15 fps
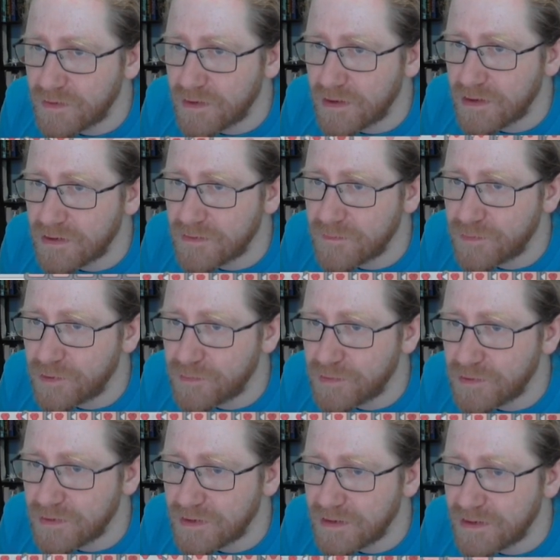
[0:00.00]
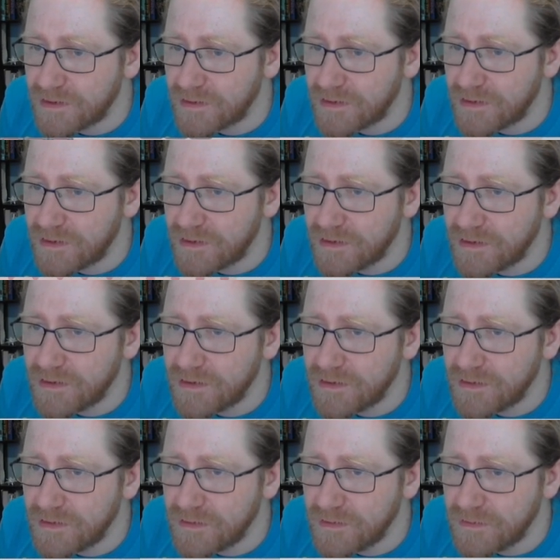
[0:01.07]
a lot of purple in
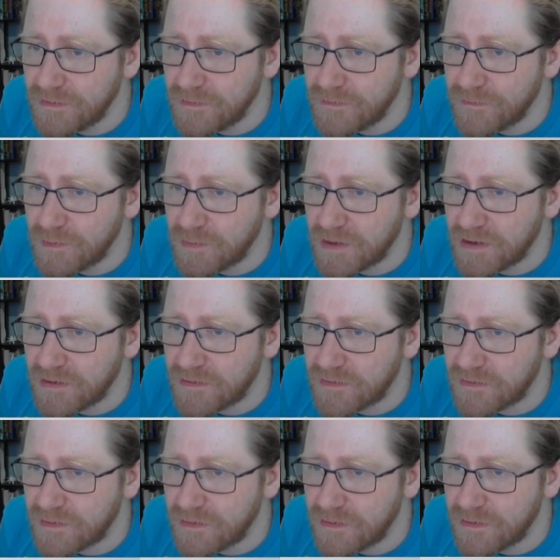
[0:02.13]
every place.